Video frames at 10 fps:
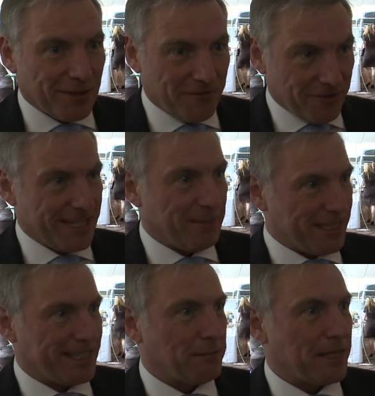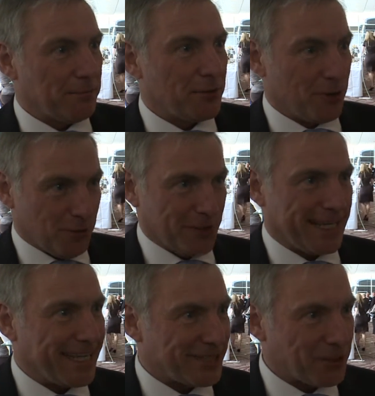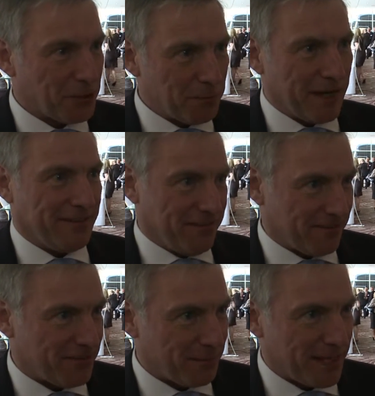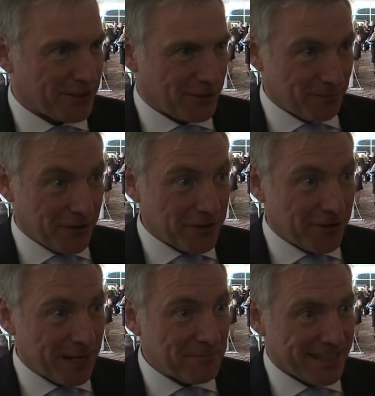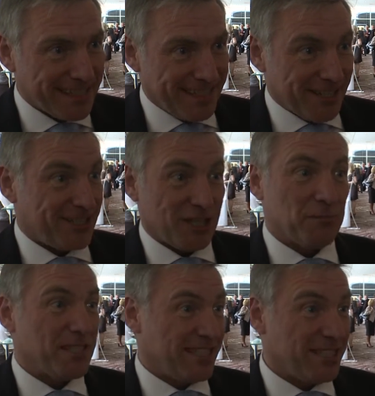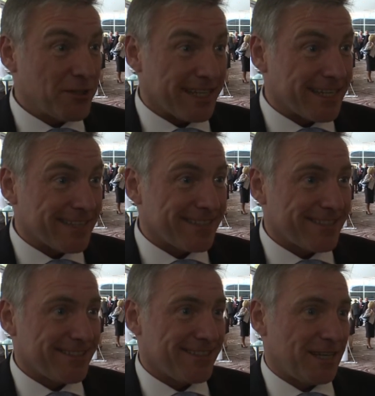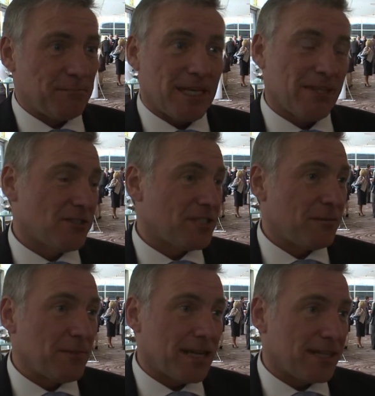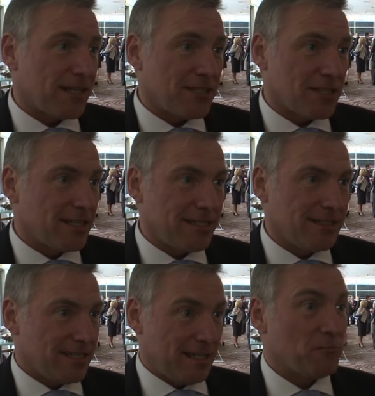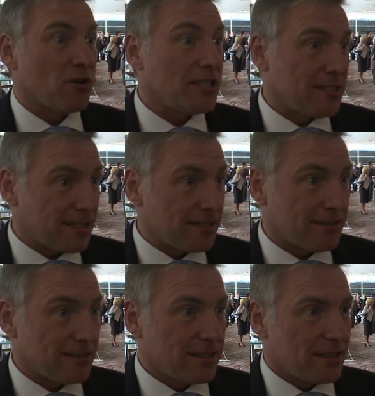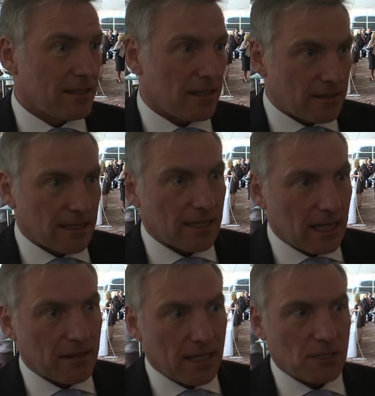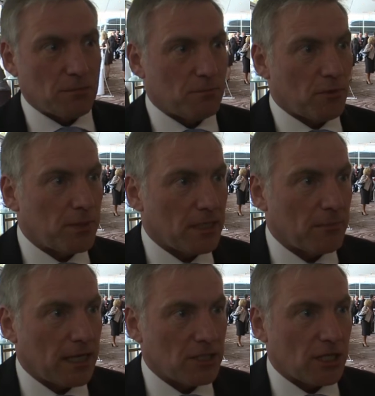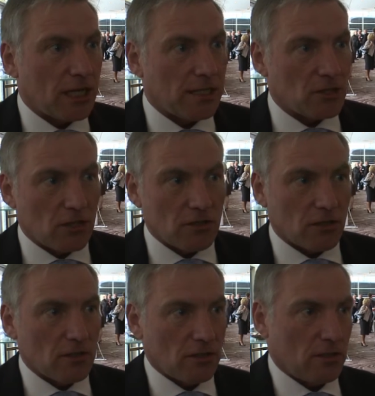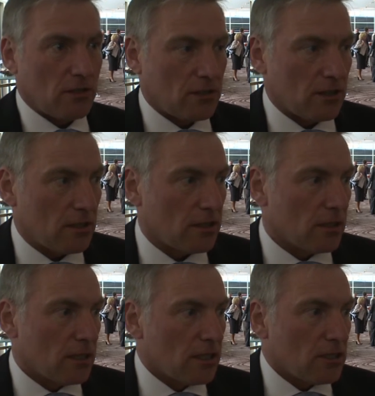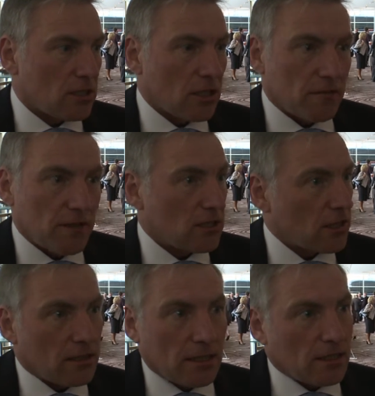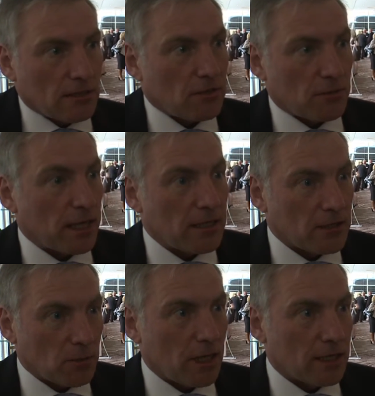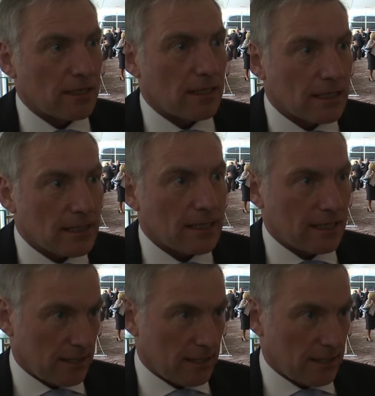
the really busy people that you want to get to who will benefit from the mentoring program are so busy doing it that they may not step back and actually embrace it. And I think that that's probably the main challenge. So as a service, I think it's a tremendous one. Getting